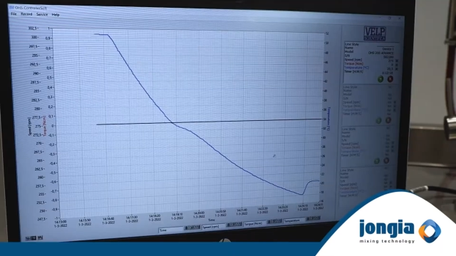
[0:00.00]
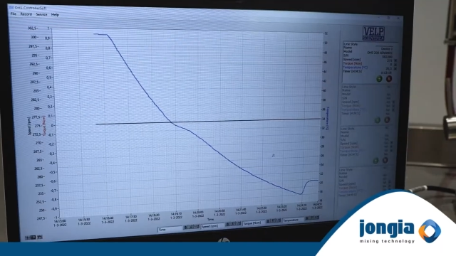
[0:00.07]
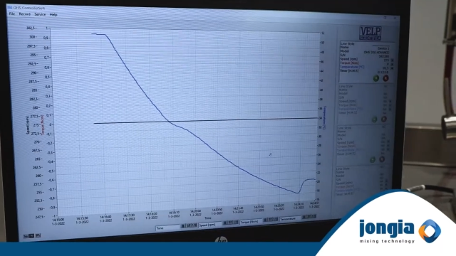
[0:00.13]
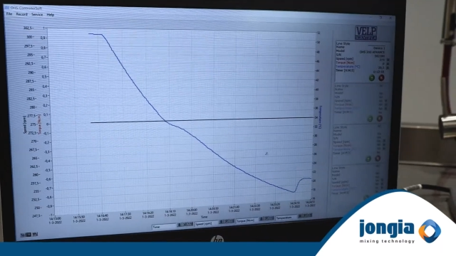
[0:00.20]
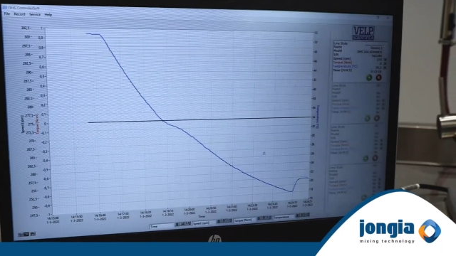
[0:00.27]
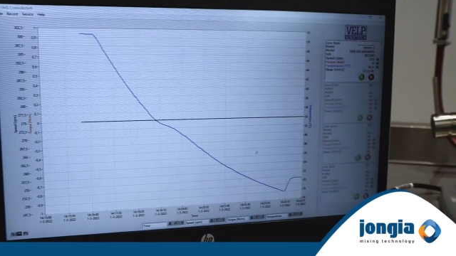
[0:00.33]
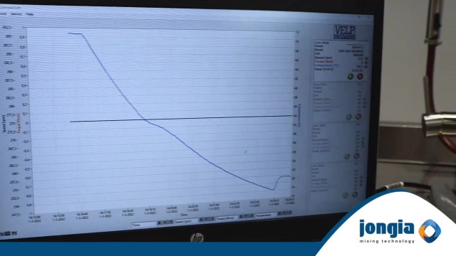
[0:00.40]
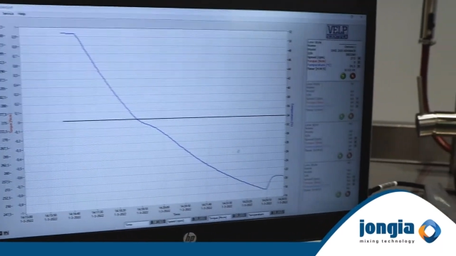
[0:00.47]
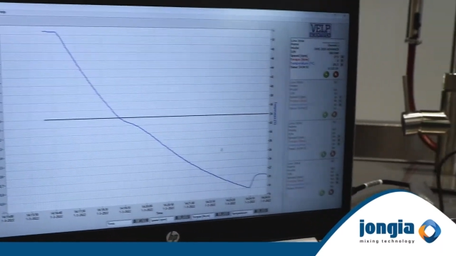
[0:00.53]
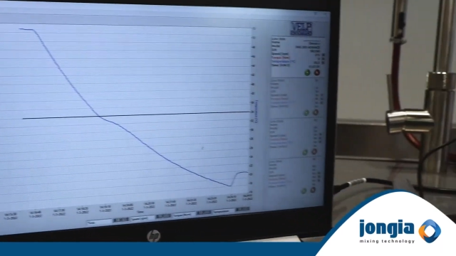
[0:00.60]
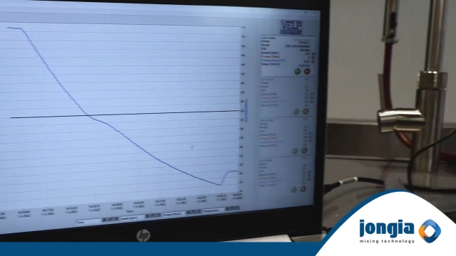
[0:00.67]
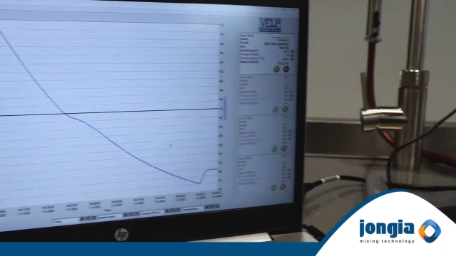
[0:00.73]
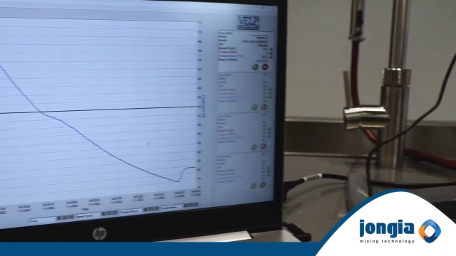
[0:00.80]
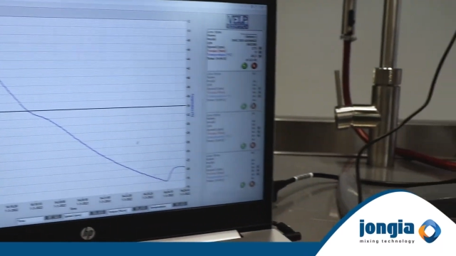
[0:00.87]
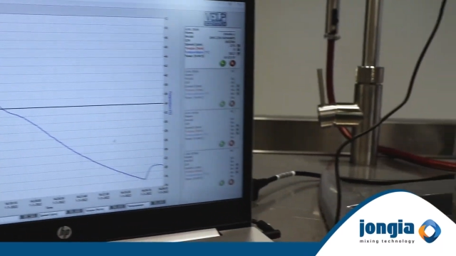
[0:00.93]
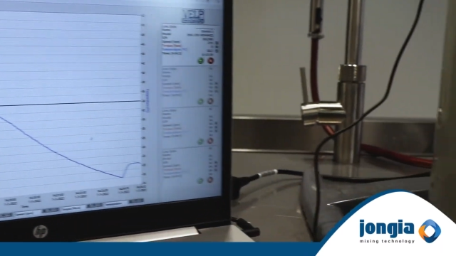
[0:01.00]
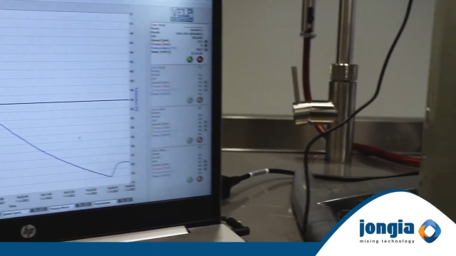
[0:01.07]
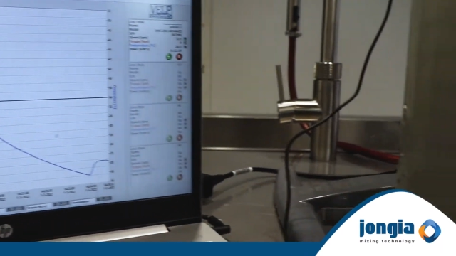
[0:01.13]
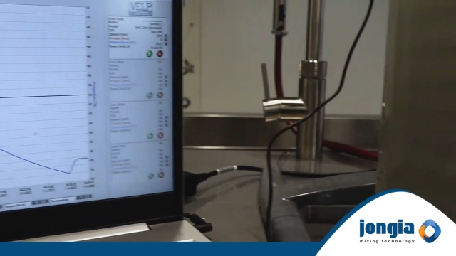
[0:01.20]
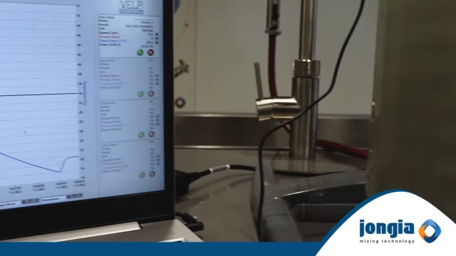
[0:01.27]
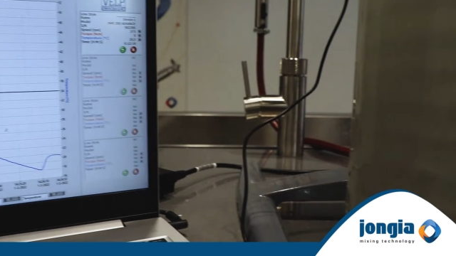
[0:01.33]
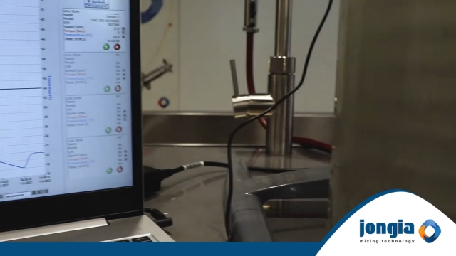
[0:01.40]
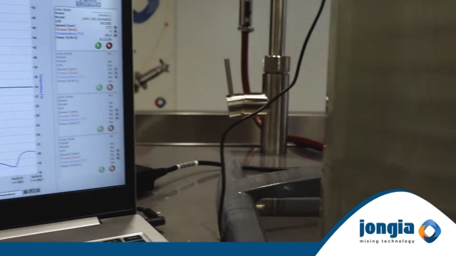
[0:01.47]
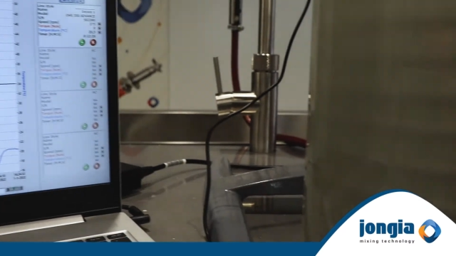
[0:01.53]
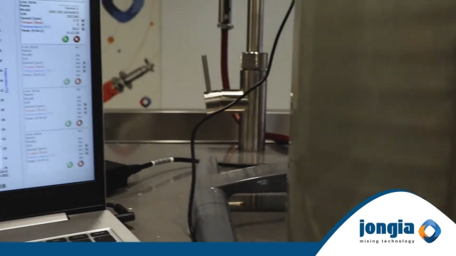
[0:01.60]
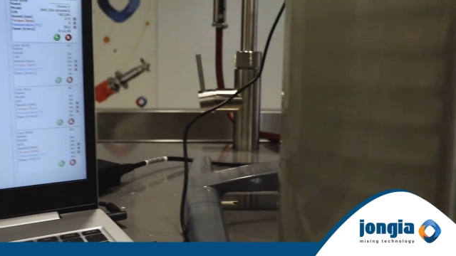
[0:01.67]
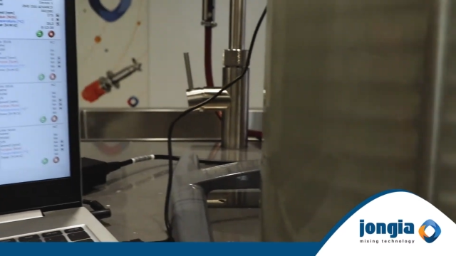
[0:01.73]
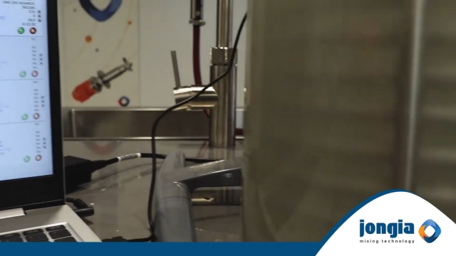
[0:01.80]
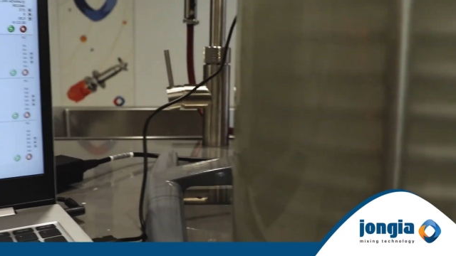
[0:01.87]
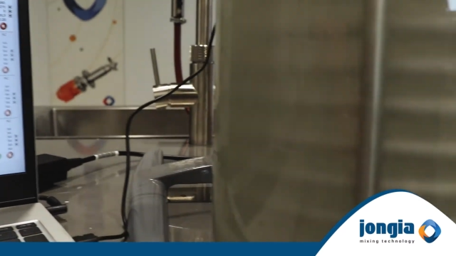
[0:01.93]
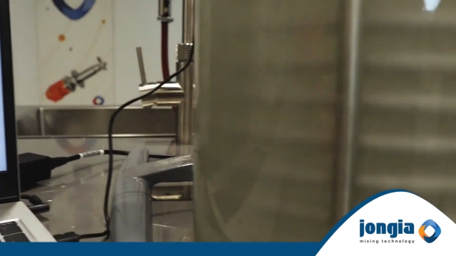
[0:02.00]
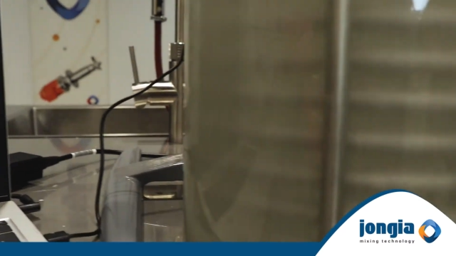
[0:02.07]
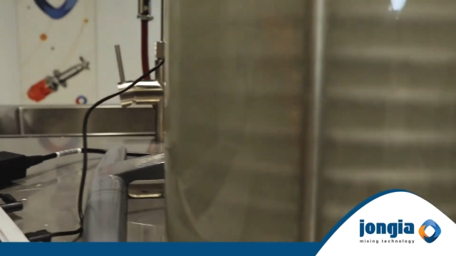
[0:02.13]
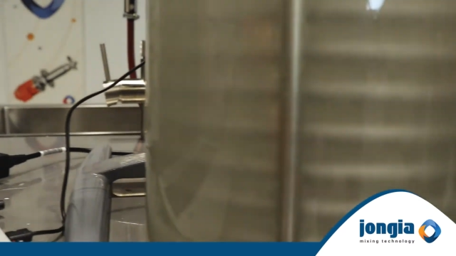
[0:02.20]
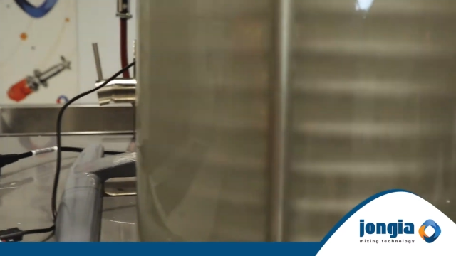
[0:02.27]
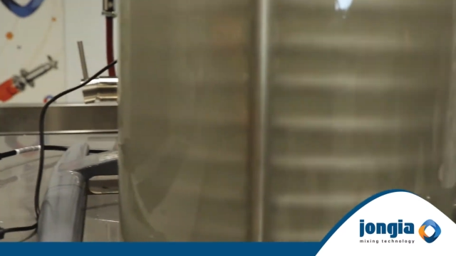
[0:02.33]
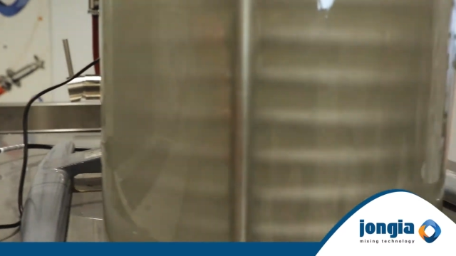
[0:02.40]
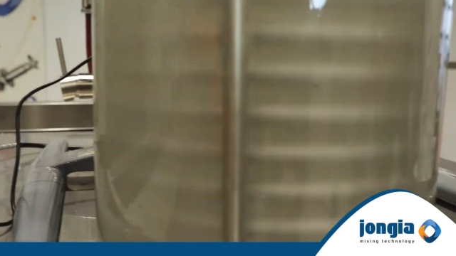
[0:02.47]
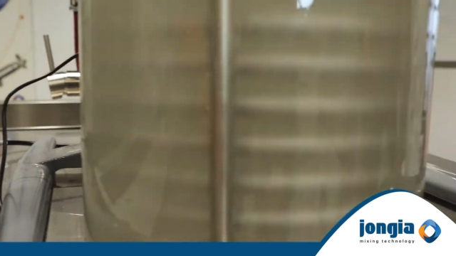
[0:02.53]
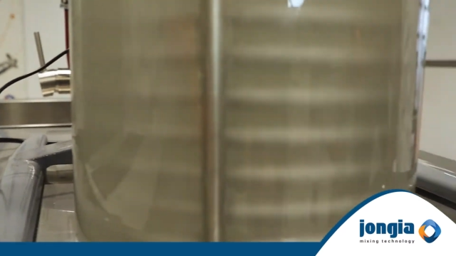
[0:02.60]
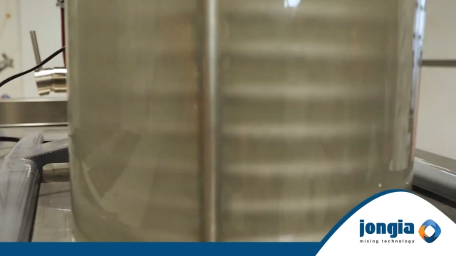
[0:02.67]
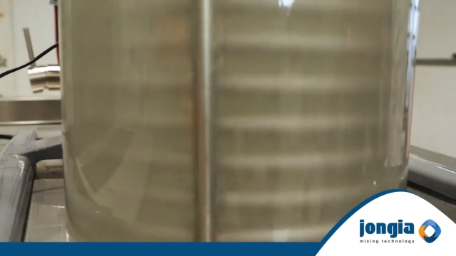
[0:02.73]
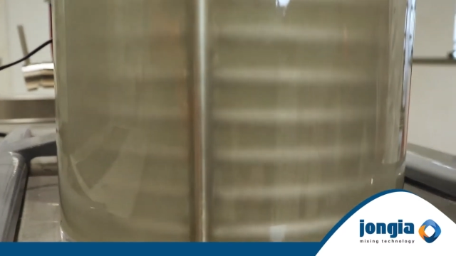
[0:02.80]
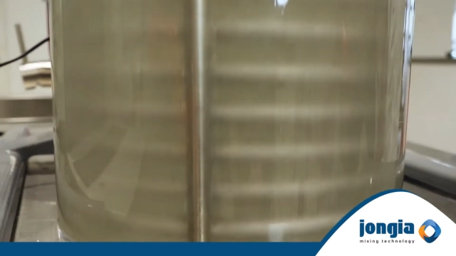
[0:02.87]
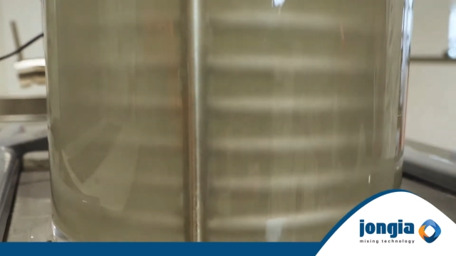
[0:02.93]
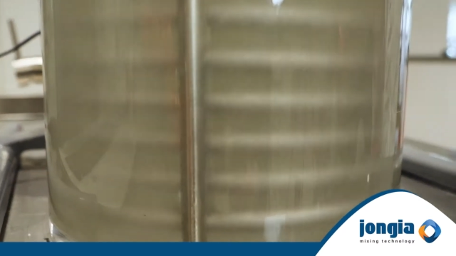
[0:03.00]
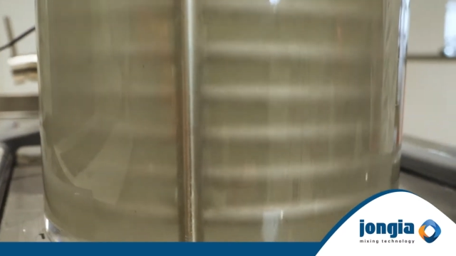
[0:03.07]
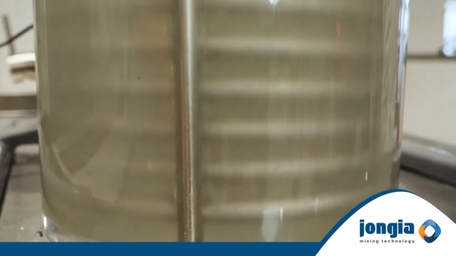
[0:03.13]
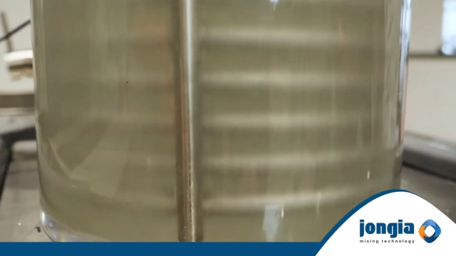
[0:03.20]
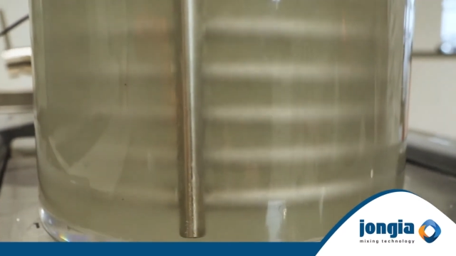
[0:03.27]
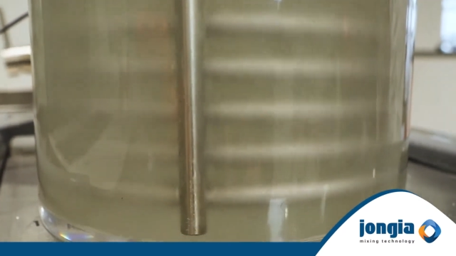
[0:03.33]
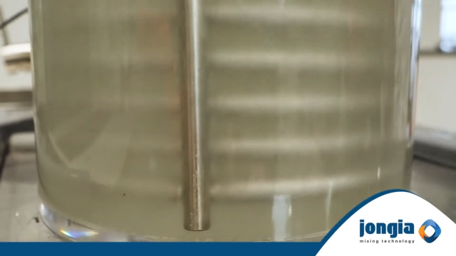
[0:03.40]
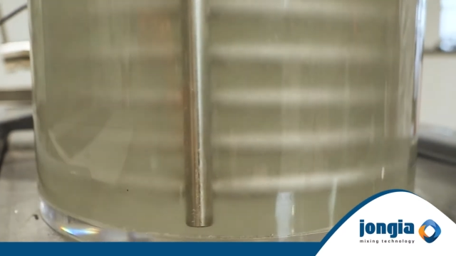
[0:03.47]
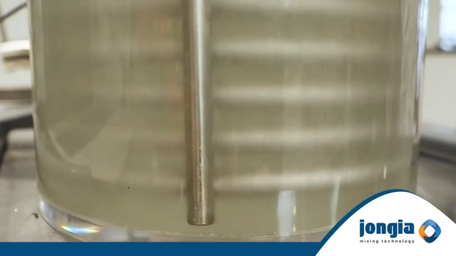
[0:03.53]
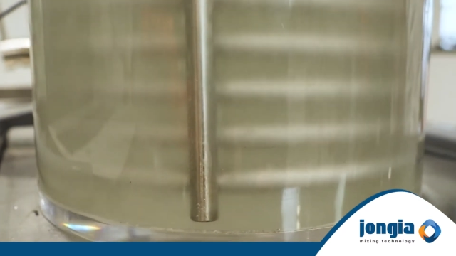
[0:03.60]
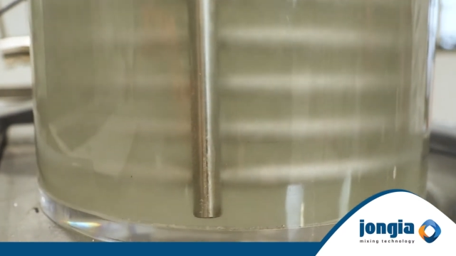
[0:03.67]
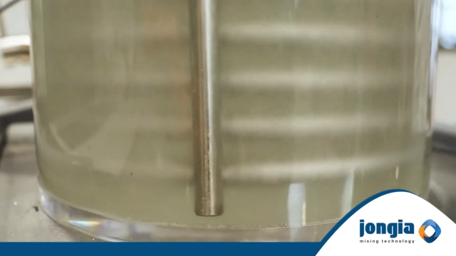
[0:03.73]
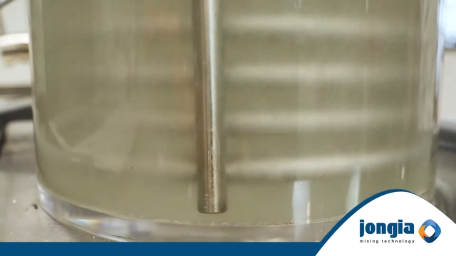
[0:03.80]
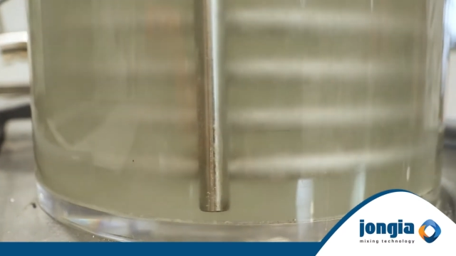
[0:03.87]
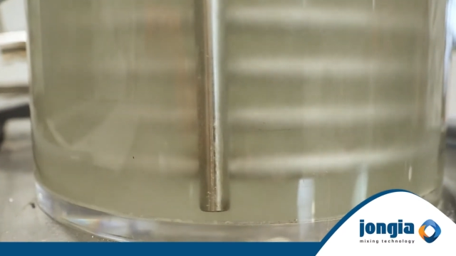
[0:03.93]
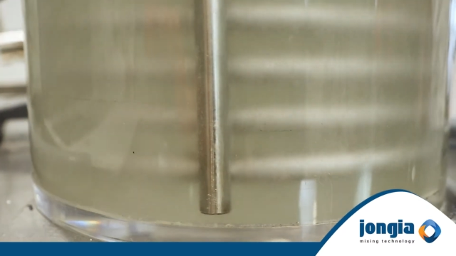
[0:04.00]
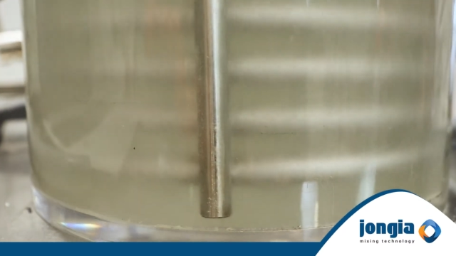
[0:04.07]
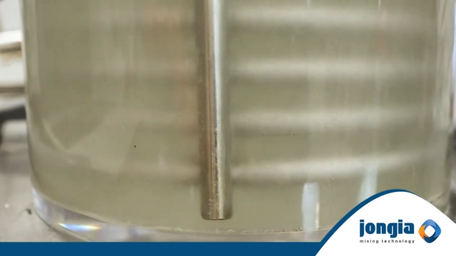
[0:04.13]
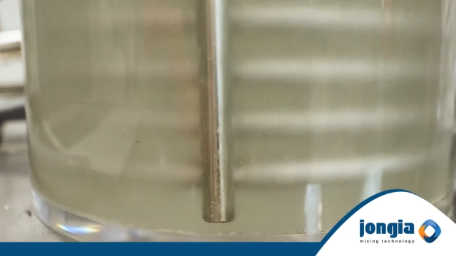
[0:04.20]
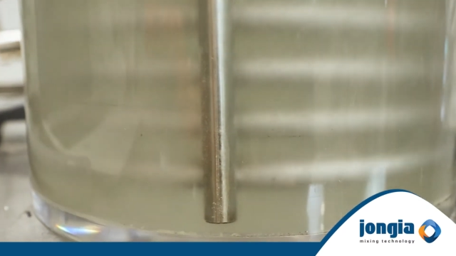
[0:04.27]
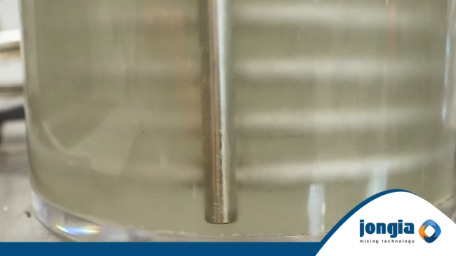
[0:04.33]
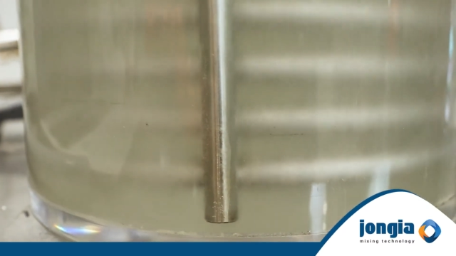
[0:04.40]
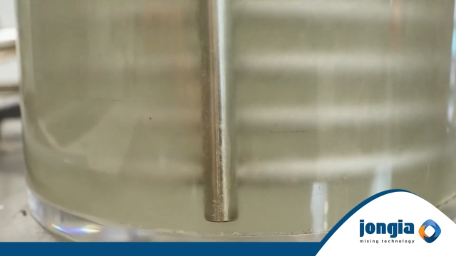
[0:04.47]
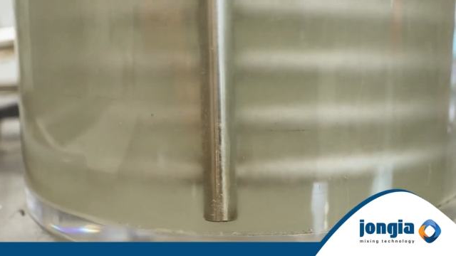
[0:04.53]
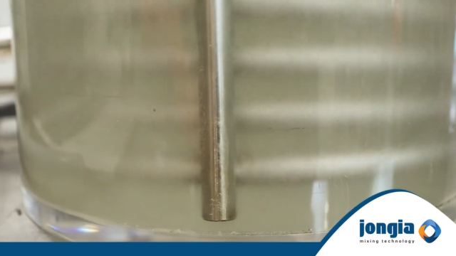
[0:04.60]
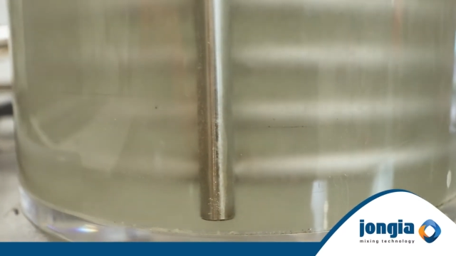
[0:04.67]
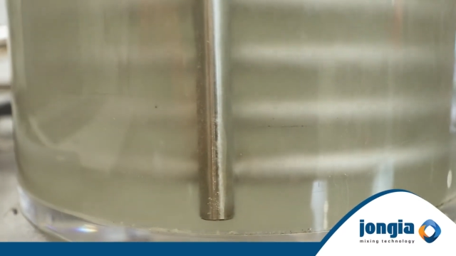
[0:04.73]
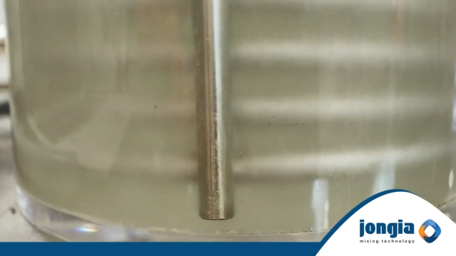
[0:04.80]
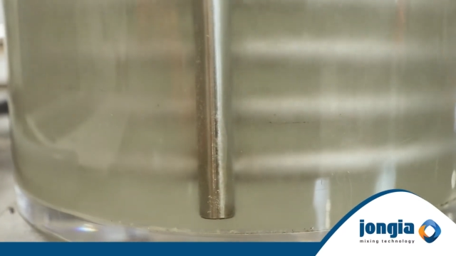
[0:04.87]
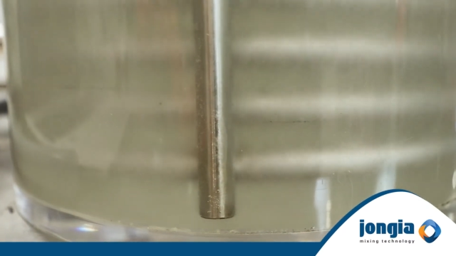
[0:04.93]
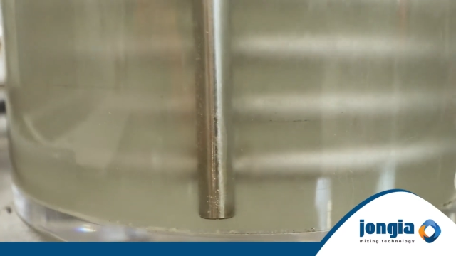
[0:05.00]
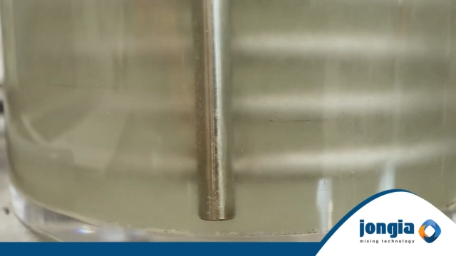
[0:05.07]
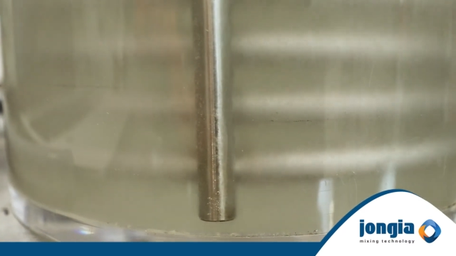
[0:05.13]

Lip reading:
No face is visible, so there are no lips to read.